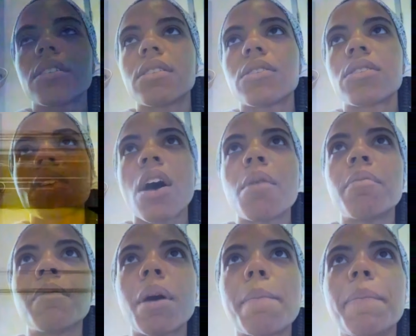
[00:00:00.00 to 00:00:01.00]

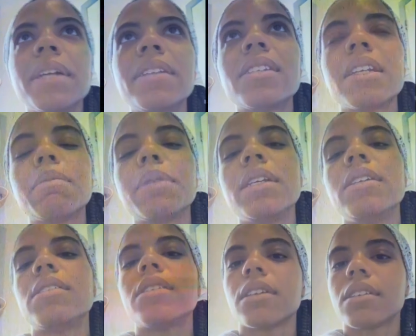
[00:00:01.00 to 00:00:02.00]
some bits and
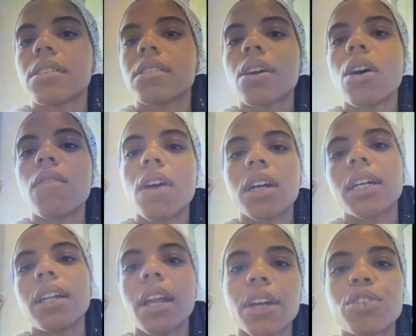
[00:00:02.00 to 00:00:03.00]
pieces of our
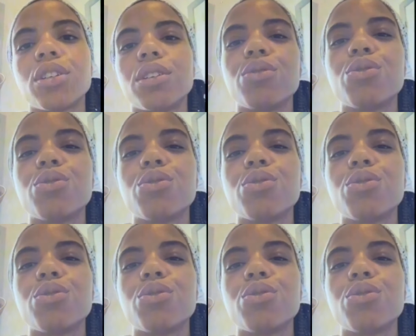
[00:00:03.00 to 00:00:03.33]
connection